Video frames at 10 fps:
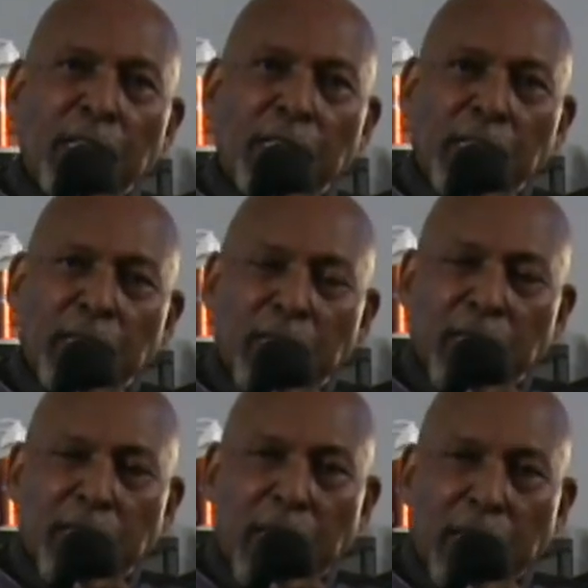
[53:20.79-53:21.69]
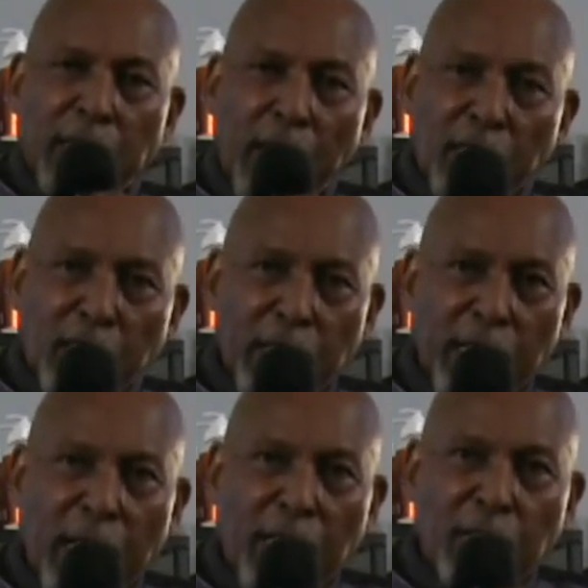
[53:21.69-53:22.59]
the, the psychological
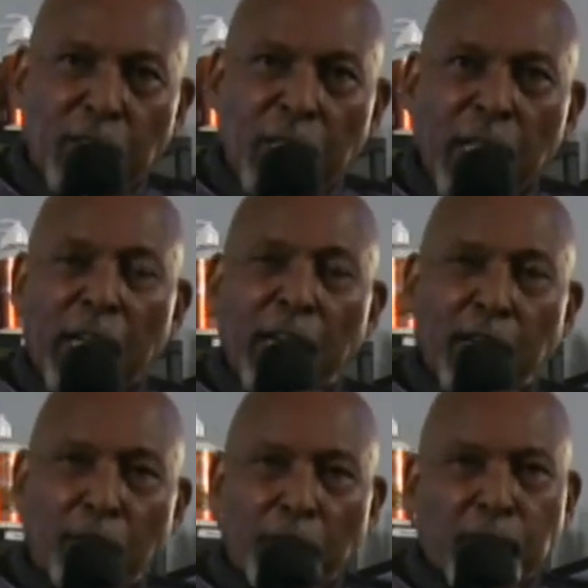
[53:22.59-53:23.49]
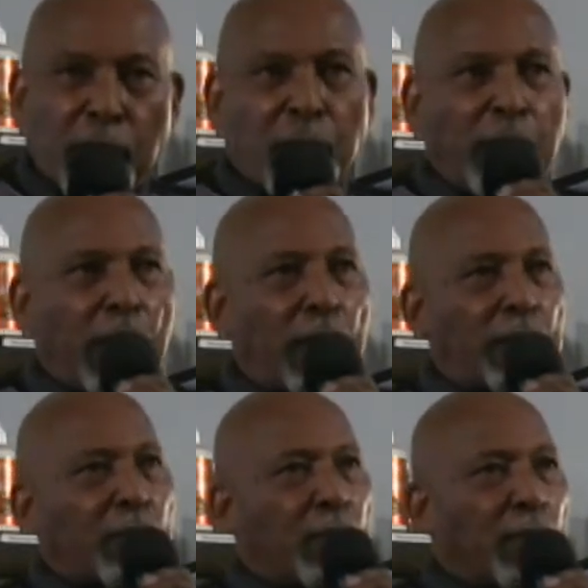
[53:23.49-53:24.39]
ecology, and the physical
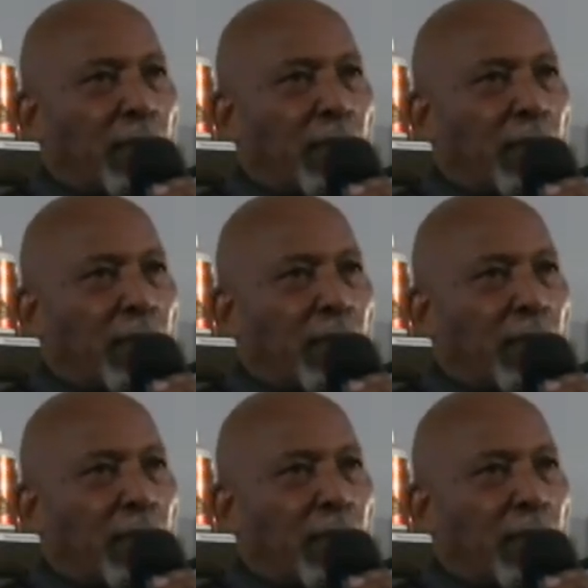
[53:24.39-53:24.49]
ecology.